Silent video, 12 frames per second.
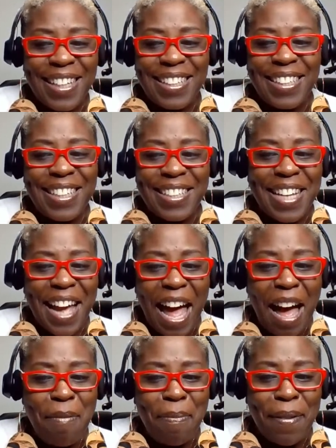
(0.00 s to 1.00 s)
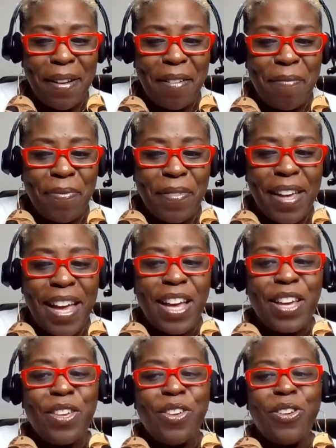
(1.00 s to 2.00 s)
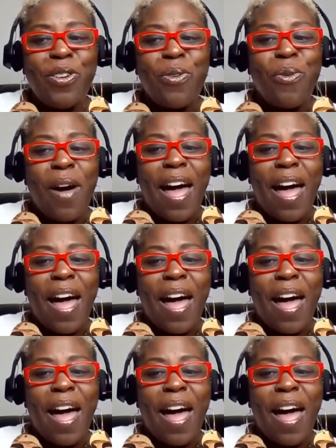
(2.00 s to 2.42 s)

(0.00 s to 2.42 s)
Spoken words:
It doesn't happen. You